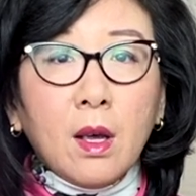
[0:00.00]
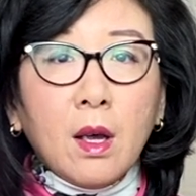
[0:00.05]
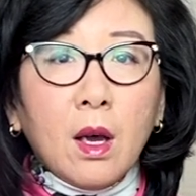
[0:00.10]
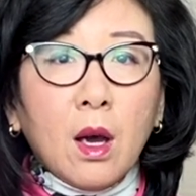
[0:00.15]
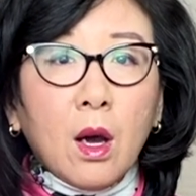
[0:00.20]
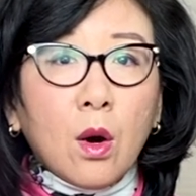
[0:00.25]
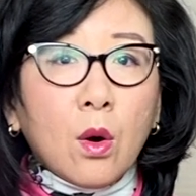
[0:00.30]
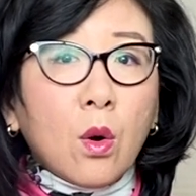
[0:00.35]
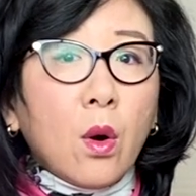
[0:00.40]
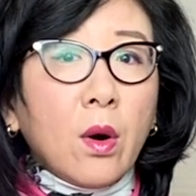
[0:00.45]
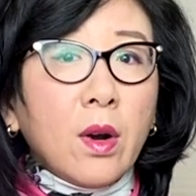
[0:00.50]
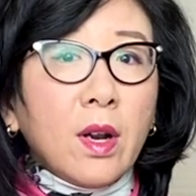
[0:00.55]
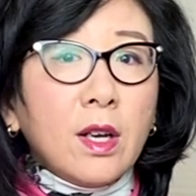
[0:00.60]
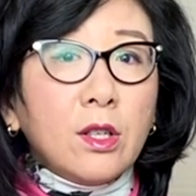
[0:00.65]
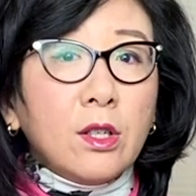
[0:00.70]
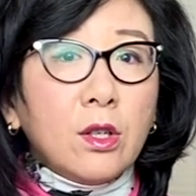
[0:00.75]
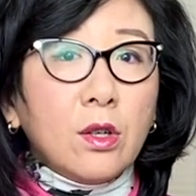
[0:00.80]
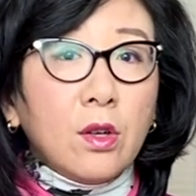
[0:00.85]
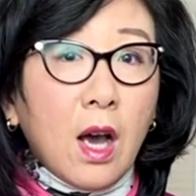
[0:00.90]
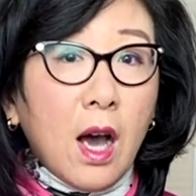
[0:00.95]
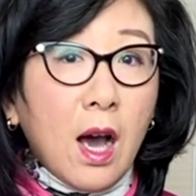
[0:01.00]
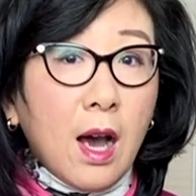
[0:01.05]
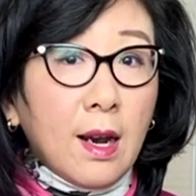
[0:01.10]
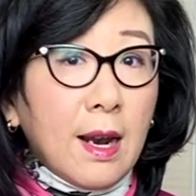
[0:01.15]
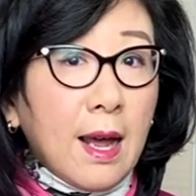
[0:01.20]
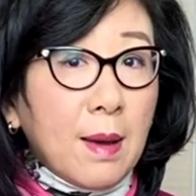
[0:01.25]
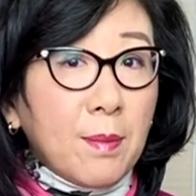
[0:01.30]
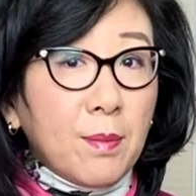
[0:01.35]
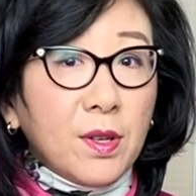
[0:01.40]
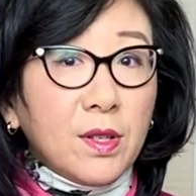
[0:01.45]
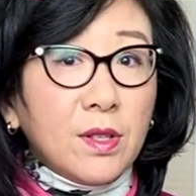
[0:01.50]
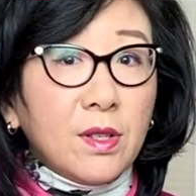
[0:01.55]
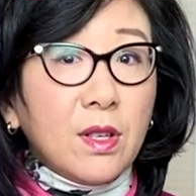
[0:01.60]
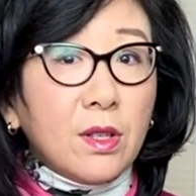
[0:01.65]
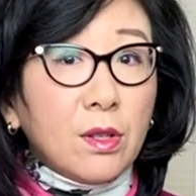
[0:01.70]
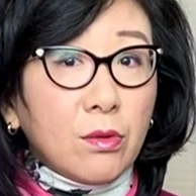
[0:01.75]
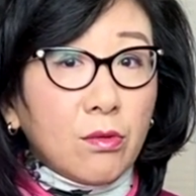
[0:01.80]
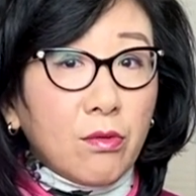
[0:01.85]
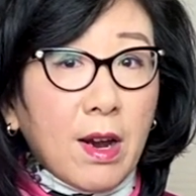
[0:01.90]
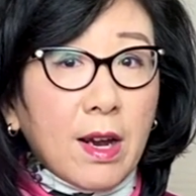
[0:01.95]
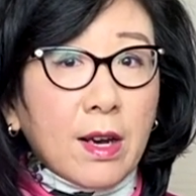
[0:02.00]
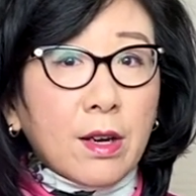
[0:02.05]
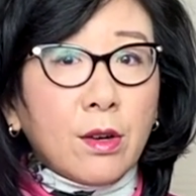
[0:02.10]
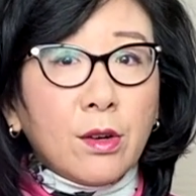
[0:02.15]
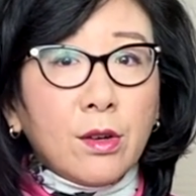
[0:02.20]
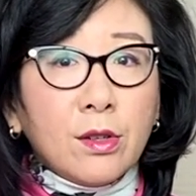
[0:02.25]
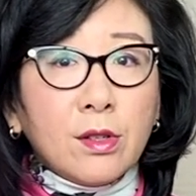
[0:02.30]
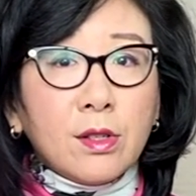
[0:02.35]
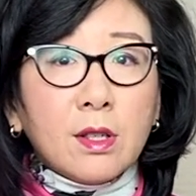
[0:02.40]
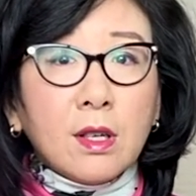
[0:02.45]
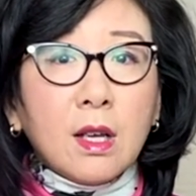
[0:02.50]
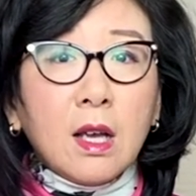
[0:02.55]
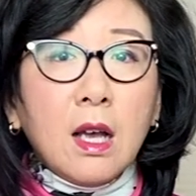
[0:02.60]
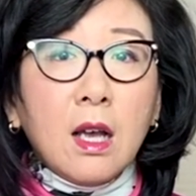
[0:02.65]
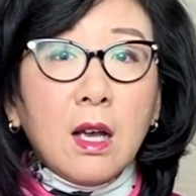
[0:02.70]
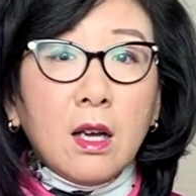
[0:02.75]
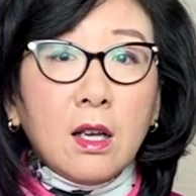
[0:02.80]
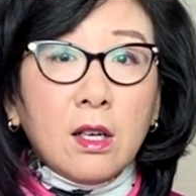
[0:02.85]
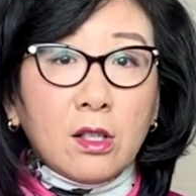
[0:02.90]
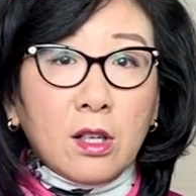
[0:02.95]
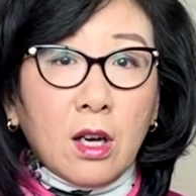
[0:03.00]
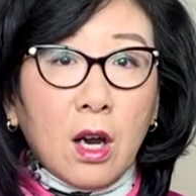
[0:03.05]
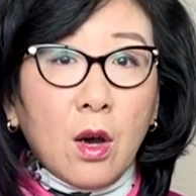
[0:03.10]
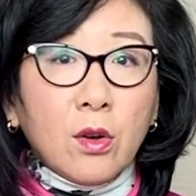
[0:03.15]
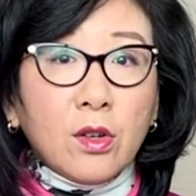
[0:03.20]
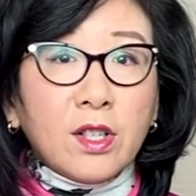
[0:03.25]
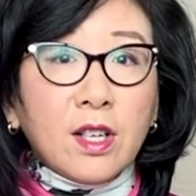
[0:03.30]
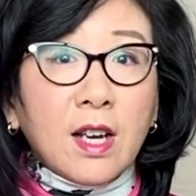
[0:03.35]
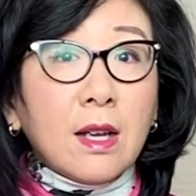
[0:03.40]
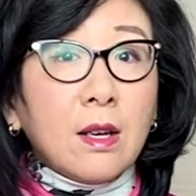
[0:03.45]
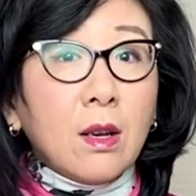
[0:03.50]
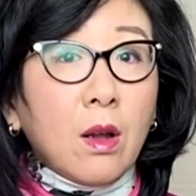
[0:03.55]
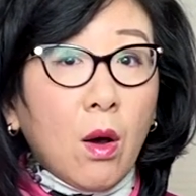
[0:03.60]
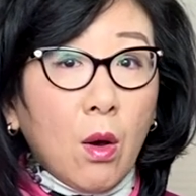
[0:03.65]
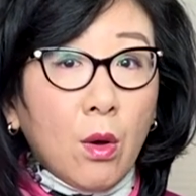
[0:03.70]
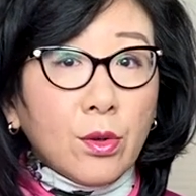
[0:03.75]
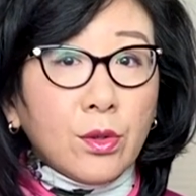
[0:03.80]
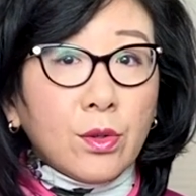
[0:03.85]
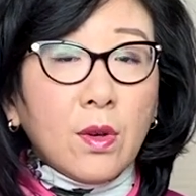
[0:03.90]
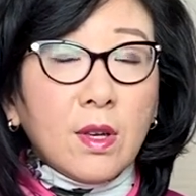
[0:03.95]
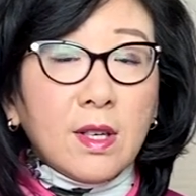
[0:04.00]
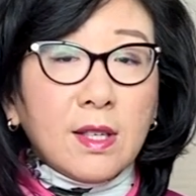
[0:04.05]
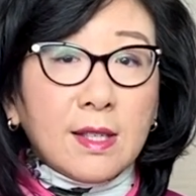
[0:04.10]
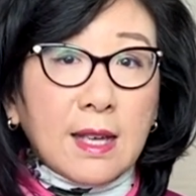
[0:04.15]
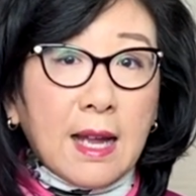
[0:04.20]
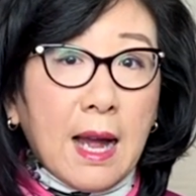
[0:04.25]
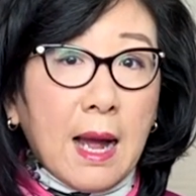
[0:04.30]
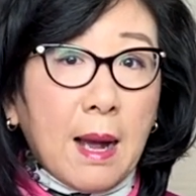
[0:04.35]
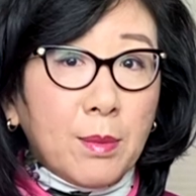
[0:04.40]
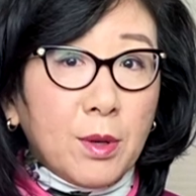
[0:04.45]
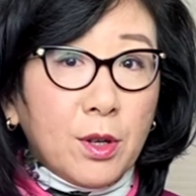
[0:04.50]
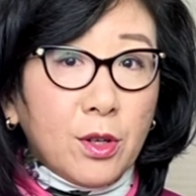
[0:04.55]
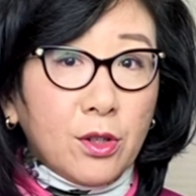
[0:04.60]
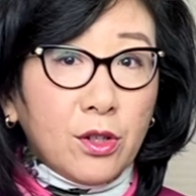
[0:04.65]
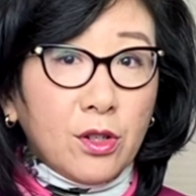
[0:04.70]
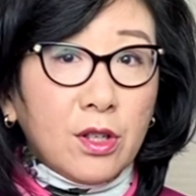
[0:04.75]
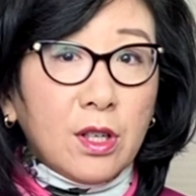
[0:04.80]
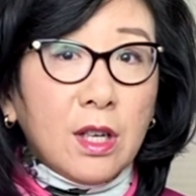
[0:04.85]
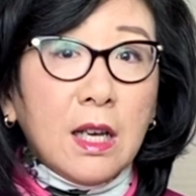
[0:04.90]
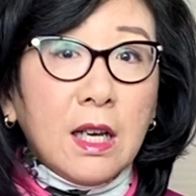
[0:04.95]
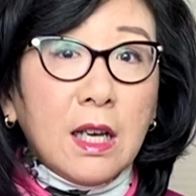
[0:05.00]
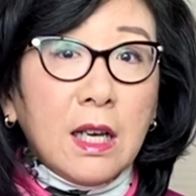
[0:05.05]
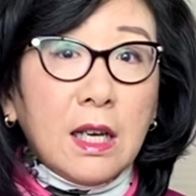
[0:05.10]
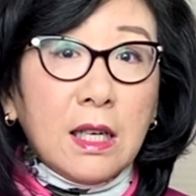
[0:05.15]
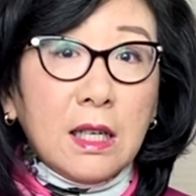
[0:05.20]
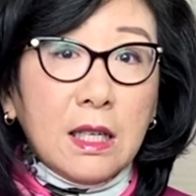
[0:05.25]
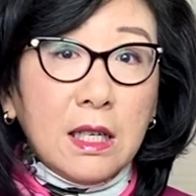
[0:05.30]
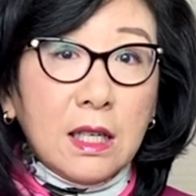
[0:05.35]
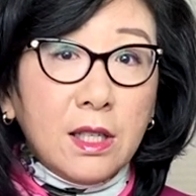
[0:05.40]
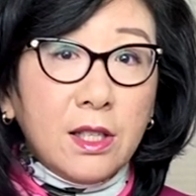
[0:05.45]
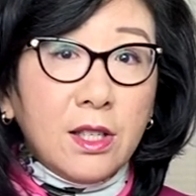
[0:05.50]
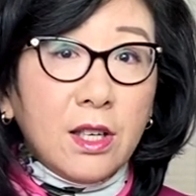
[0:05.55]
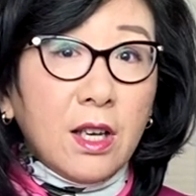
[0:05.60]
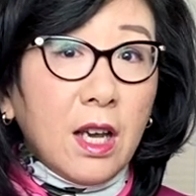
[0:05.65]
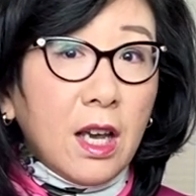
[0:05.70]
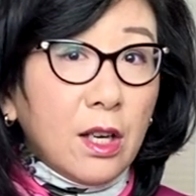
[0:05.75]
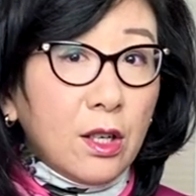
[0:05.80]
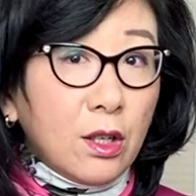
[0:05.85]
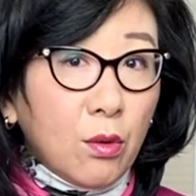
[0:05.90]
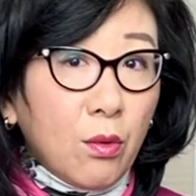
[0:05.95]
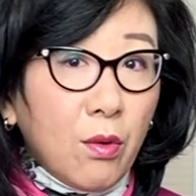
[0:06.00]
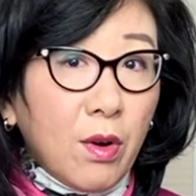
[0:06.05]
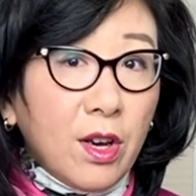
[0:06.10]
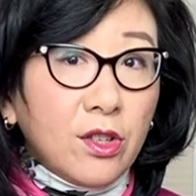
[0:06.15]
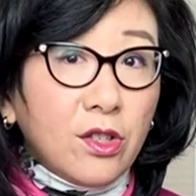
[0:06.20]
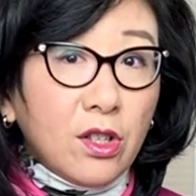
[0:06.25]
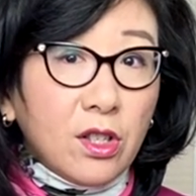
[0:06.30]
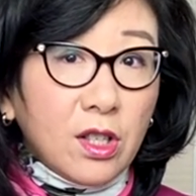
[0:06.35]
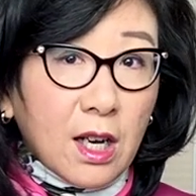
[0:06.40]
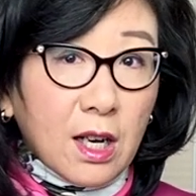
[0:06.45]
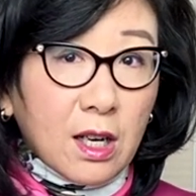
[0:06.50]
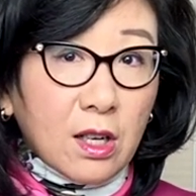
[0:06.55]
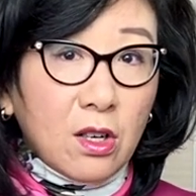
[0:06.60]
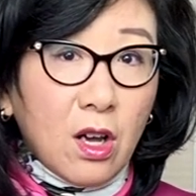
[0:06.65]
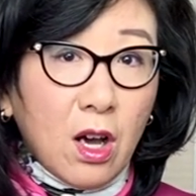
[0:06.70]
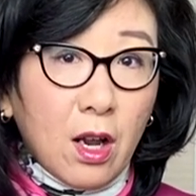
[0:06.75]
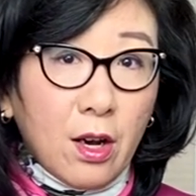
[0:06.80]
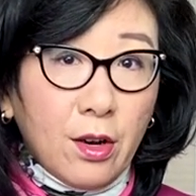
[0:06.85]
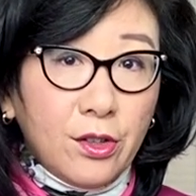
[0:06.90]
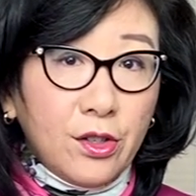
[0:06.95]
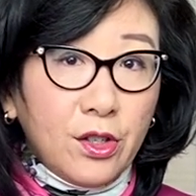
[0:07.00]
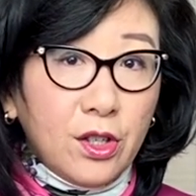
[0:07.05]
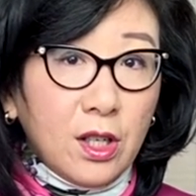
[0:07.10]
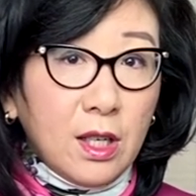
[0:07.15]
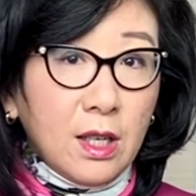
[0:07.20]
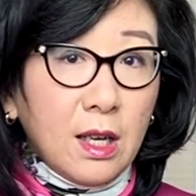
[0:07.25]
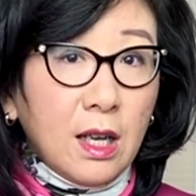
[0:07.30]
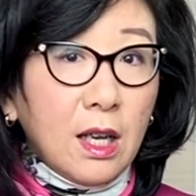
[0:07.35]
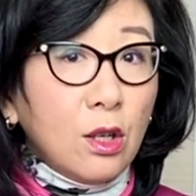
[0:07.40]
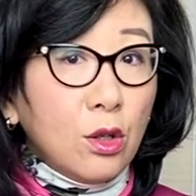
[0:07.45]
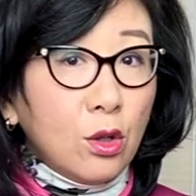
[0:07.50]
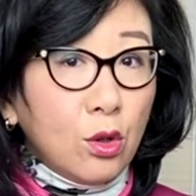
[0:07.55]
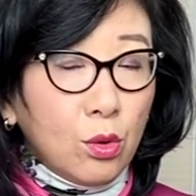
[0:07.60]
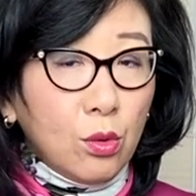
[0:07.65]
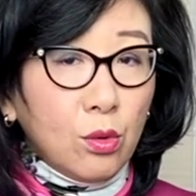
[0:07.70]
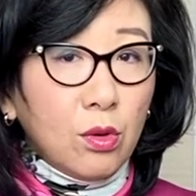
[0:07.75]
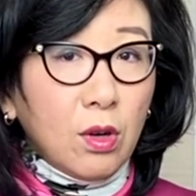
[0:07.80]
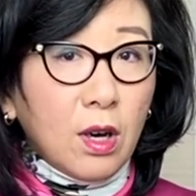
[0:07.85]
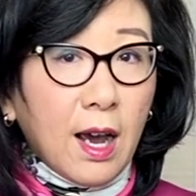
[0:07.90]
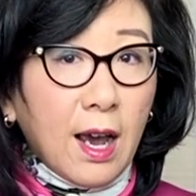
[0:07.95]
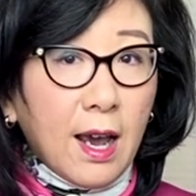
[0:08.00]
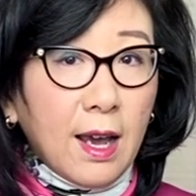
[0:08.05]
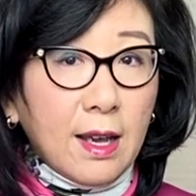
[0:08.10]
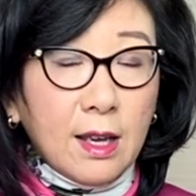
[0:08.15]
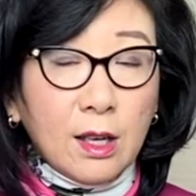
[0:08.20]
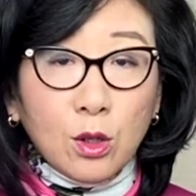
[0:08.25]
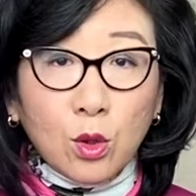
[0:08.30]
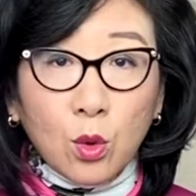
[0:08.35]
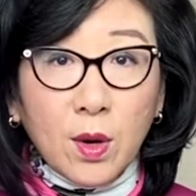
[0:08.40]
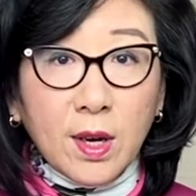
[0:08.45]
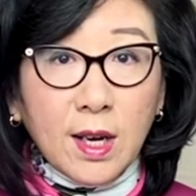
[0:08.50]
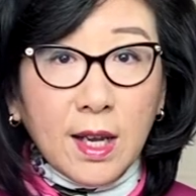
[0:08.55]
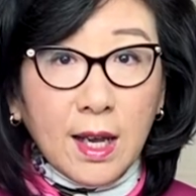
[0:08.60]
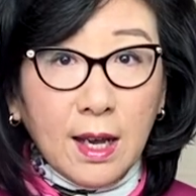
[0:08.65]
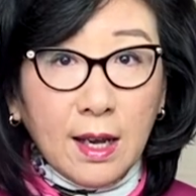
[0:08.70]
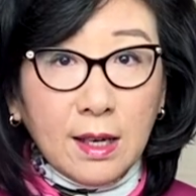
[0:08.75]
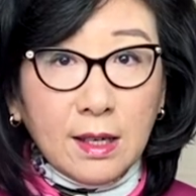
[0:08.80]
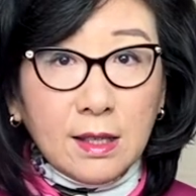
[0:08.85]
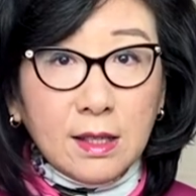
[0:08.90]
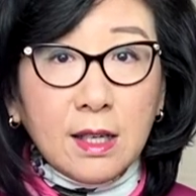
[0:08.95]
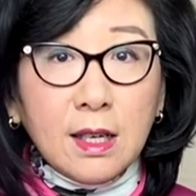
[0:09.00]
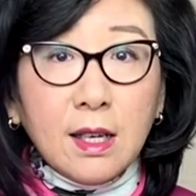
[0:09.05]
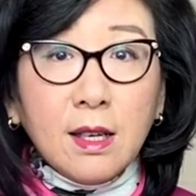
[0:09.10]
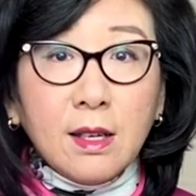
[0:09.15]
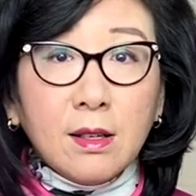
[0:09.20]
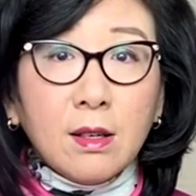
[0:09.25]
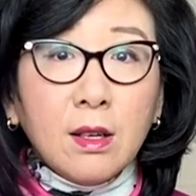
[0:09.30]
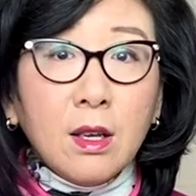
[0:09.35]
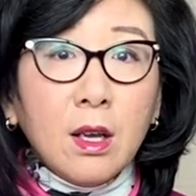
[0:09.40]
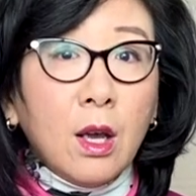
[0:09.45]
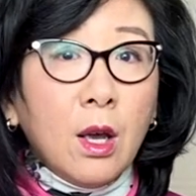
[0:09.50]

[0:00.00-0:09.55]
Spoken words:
According to online business records, Cao Shan also established Yixing Integration Technology in Zhuhai in 2018,